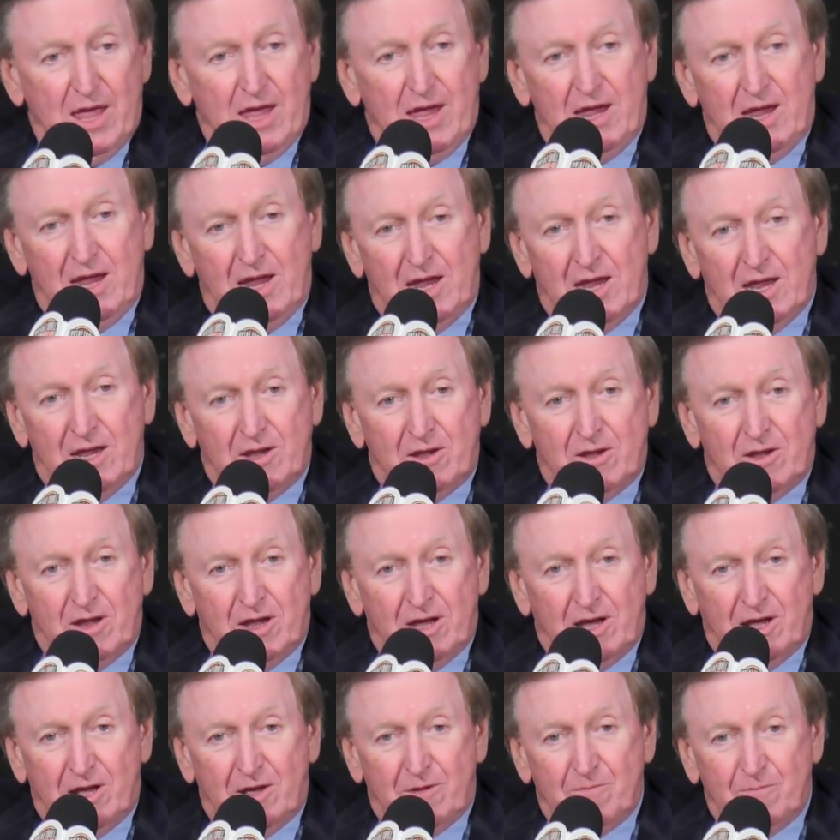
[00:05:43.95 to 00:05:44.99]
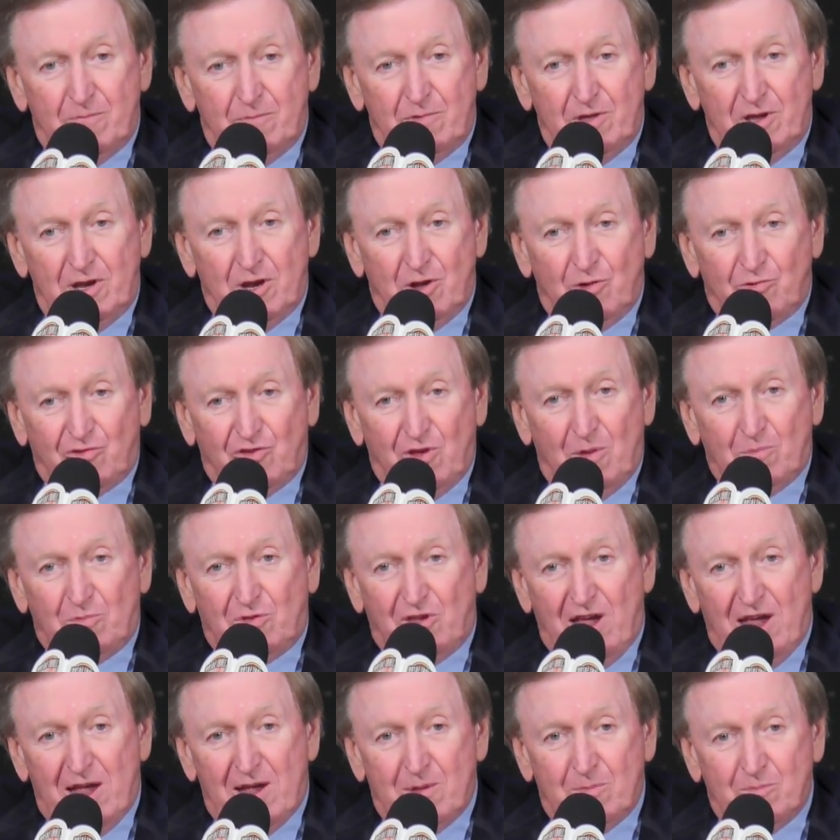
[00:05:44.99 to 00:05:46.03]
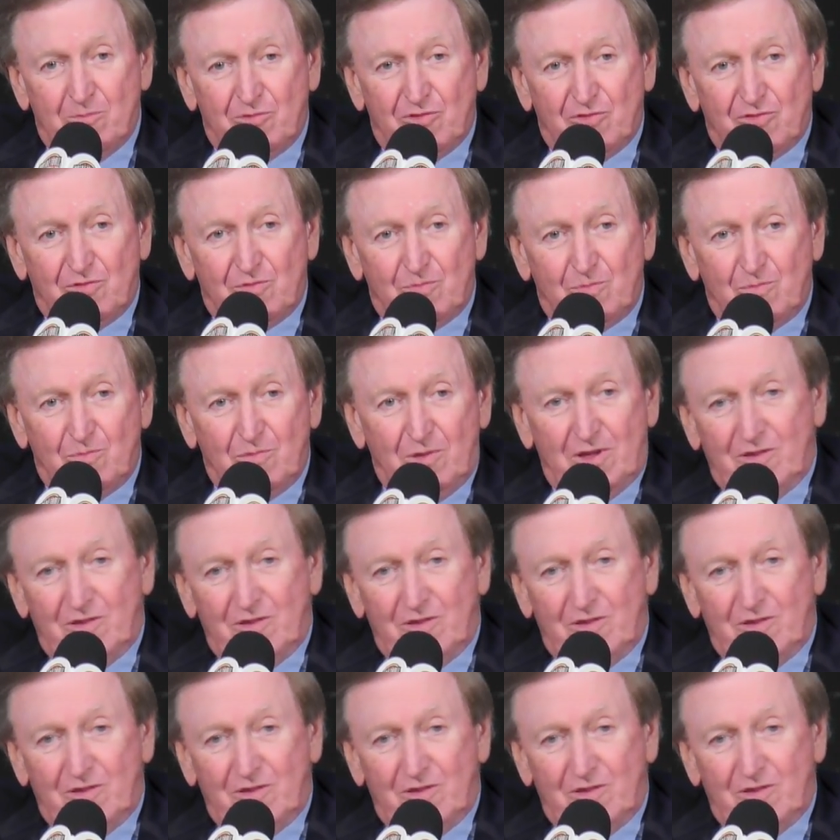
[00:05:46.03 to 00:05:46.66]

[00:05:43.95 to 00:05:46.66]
And, you know, sometimes,